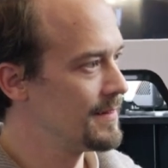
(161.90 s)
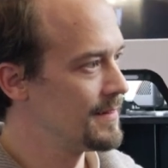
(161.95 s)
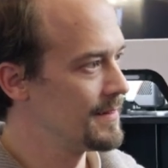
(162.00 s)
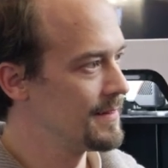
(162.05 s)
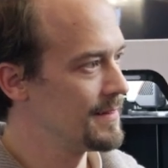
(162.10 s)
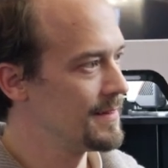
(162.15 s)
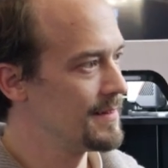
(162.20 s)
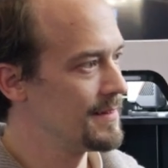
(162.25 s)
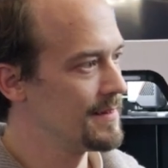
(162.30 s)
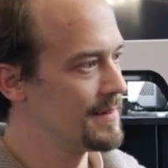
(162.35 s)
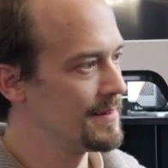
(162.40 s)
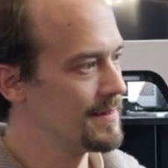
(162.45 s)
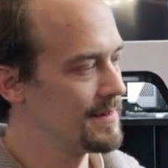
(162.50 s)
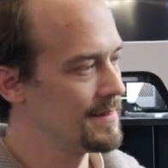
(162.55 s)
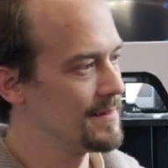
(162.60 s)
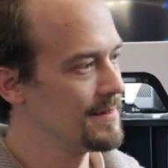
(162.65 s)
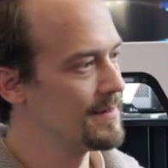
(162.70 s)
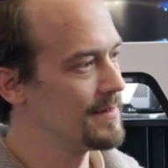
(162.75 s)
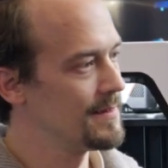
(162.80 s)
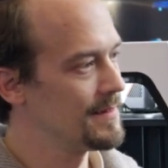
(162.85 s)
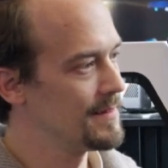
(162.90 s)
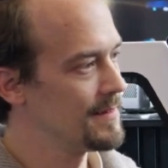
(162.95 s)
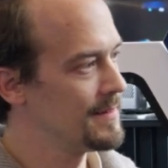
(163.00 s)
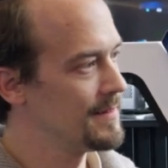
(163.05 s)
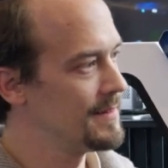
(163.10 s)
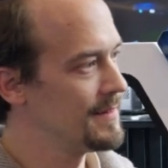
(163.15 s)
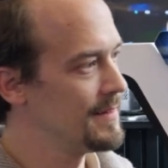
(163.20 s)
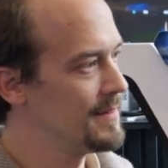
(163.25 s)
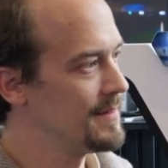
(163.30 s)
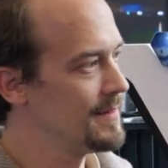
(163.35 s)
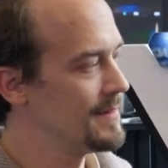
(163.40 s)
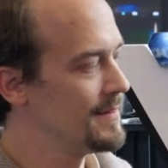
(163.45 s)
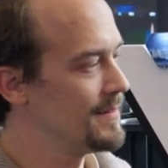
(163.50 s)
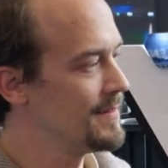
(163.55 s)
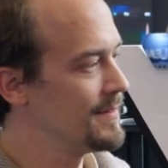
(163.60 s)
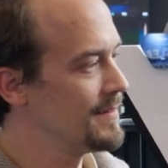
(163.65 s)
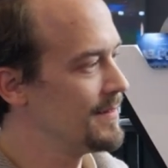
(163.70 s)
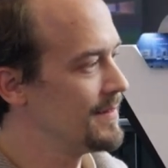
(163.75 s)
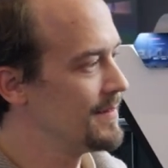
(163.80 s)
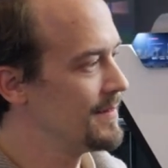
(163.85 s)

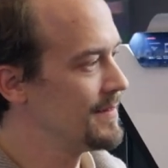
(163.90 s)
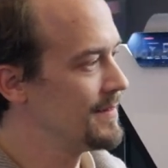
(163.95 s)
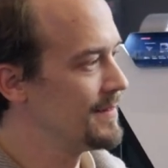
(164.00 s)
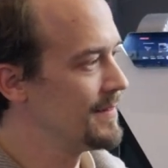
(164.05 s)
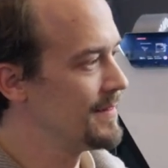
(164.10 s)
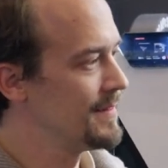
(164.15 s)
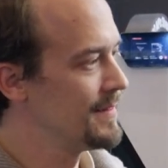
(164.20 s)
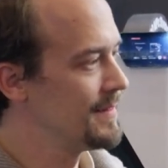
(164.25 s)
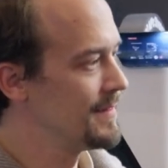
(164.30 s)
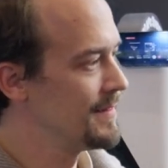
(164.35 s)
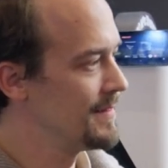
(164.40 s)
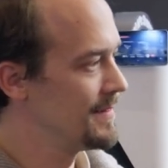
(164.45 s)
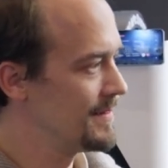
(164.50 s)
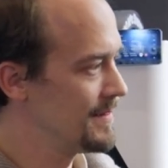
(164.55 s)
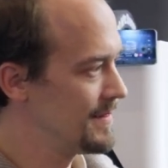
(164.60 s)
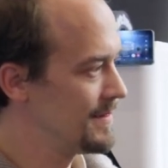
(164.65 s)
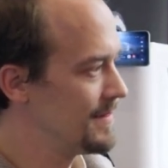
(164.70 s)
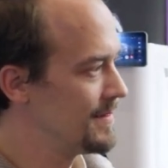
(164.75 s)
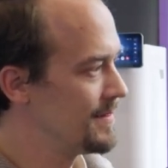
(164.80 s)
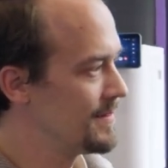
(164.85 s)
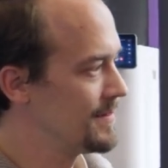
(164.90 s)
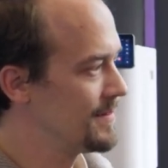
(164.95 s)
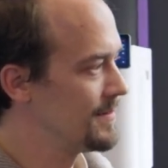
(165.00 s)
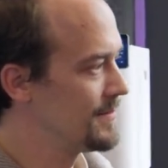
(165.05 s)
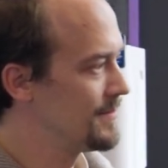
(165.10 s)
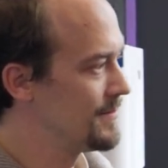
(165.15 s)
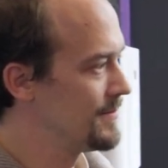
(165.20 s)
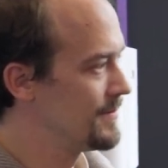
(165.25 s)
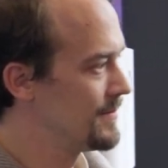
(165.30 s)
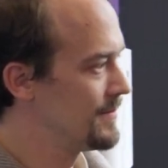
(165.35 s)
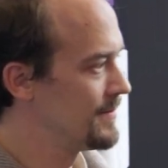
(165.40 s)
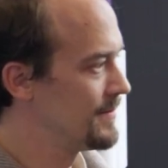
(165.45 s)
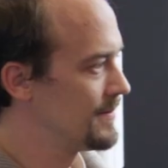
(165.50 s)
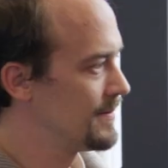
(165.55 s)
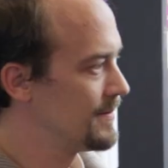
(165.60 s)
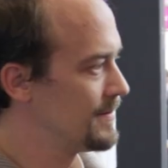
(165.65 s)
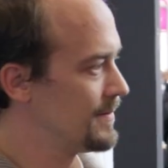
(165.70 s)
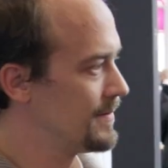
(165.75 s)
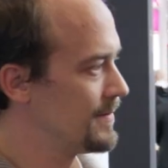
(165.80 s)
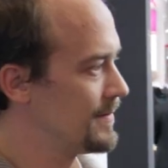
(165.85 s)

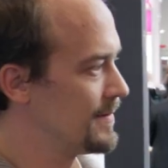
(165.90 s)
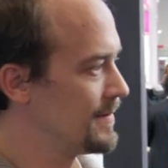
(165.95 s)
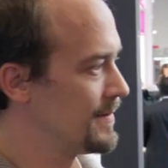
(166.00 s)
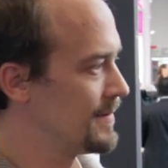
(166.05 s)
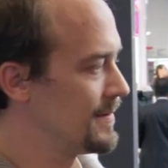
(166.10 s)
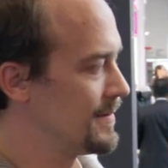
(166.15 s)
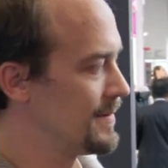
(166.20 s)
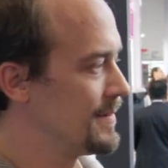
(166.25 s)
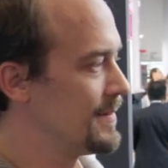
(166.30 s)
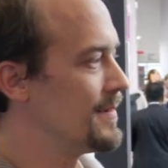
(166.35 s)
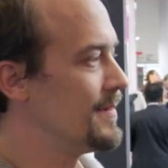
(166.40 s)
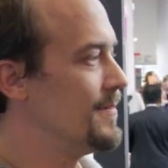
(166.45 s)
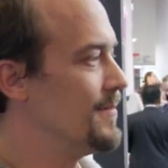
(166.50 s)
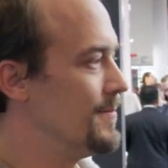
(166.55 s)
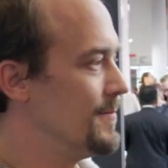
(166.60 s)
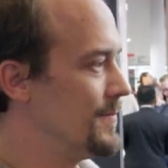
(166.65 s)
No words are spoken by the person on screen.